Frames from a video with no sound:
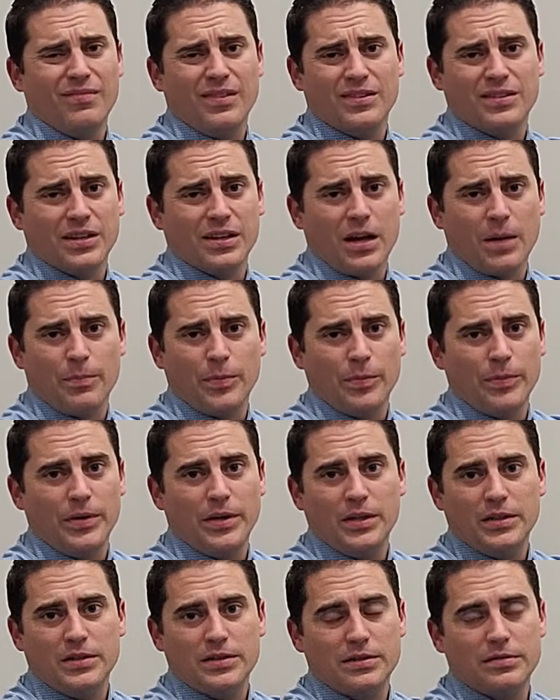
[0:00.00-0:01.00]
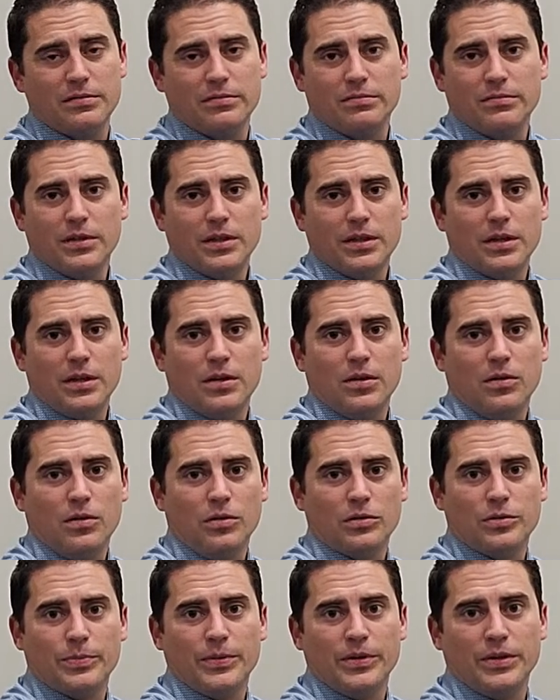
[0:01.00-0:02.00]
It's a couple minutes.
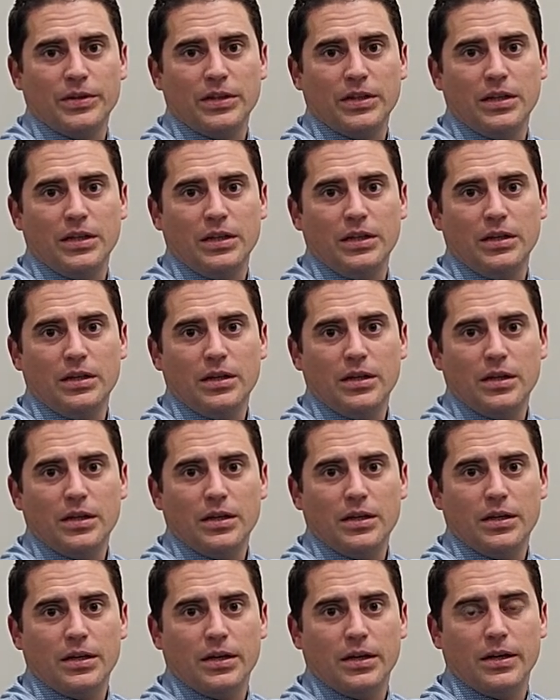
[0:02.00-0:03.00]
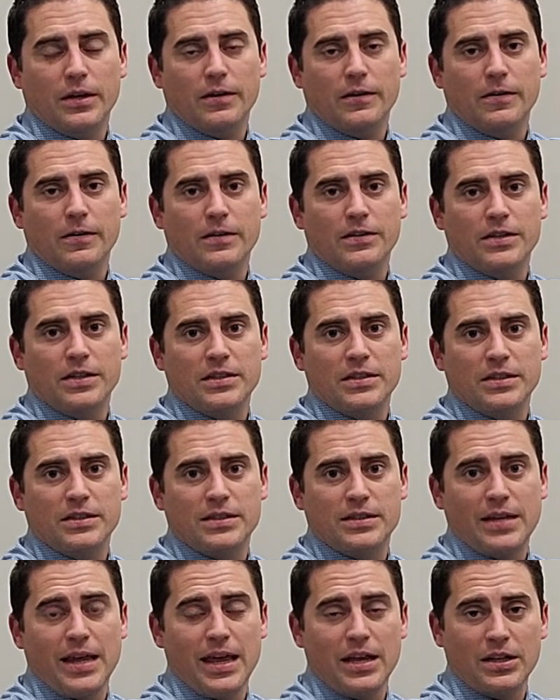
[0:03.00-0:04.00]
Ultimately, it
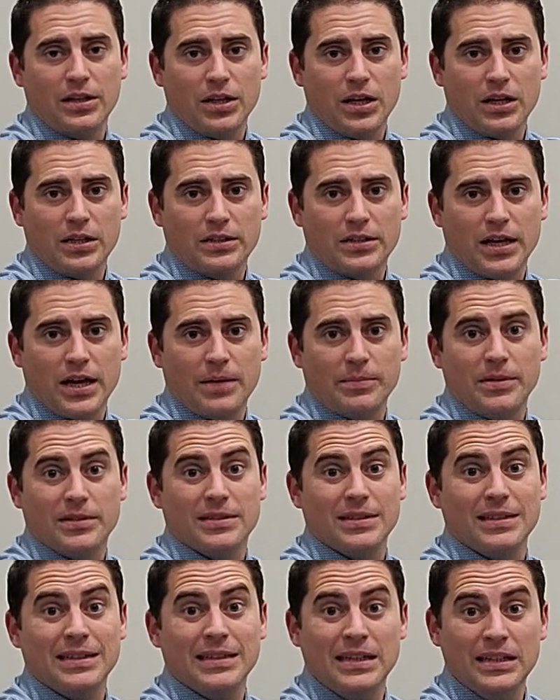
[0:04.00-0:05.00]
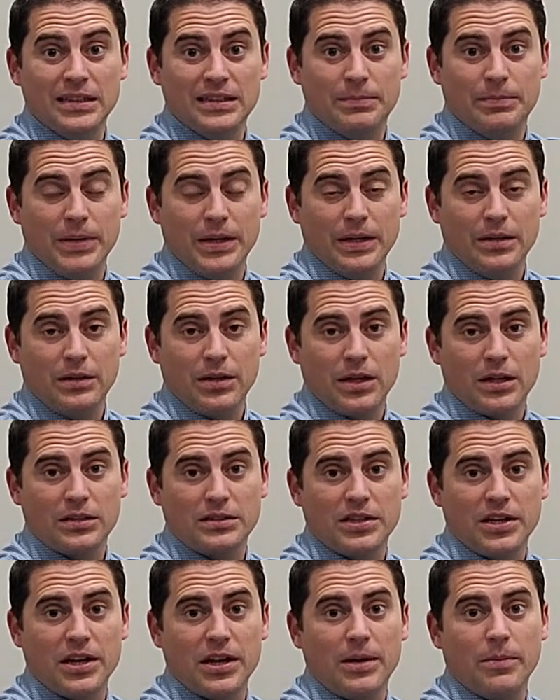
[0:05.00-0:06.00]
doesn't take a lot of time, doesn't need to be a lot of
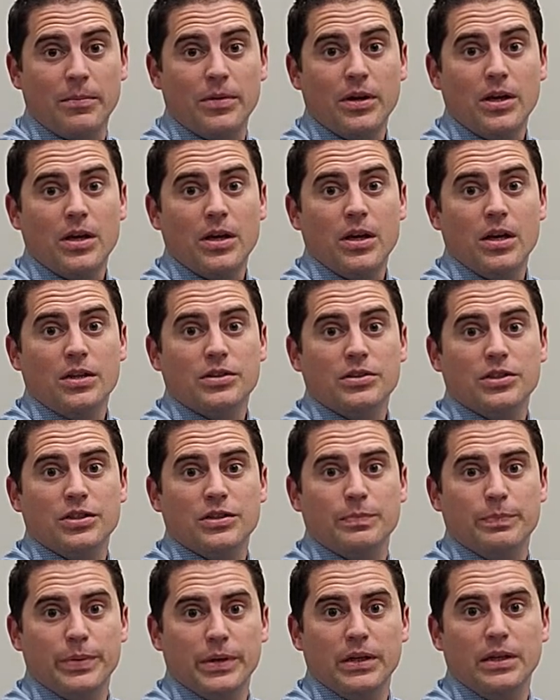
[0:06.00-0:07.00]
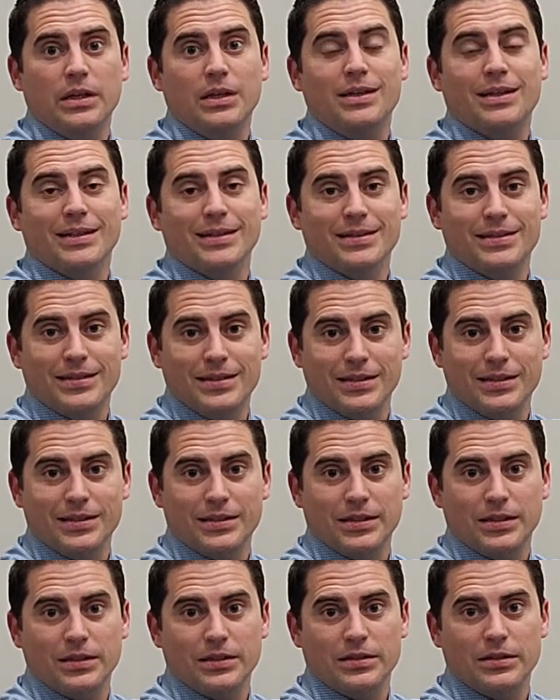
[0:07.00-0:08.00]
time. Just be
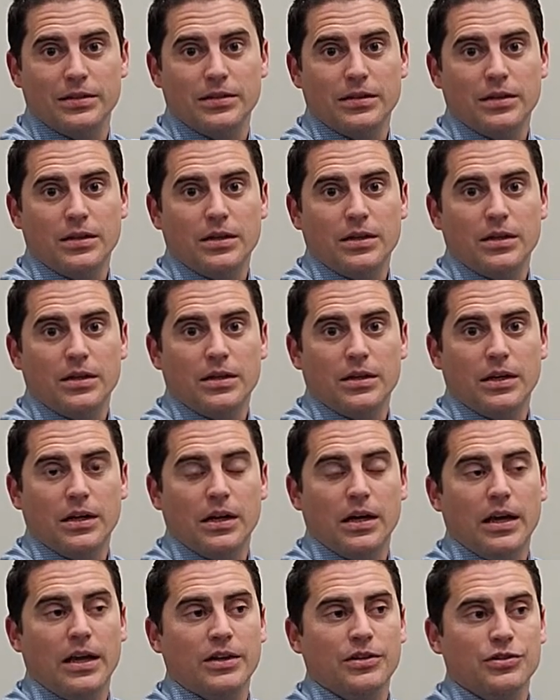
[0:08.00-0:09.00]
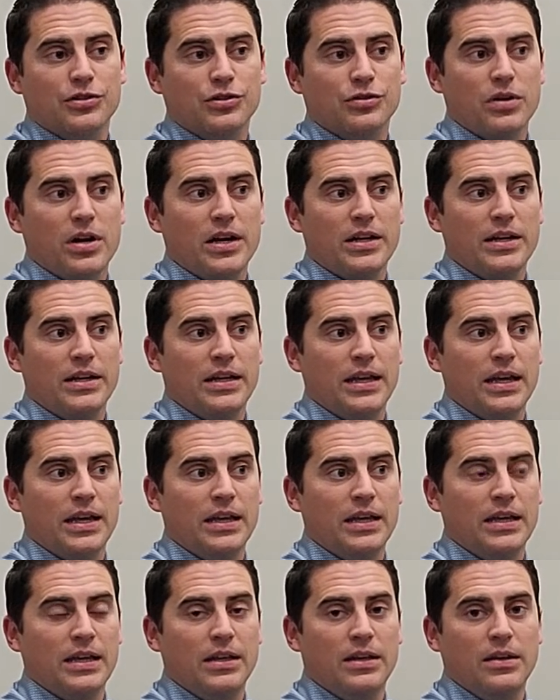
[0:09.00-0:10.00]
consistent and try to
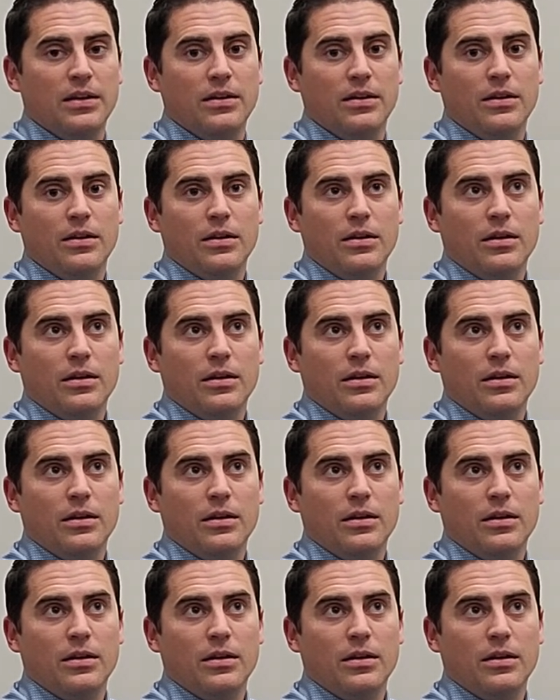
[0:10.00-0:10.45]
get in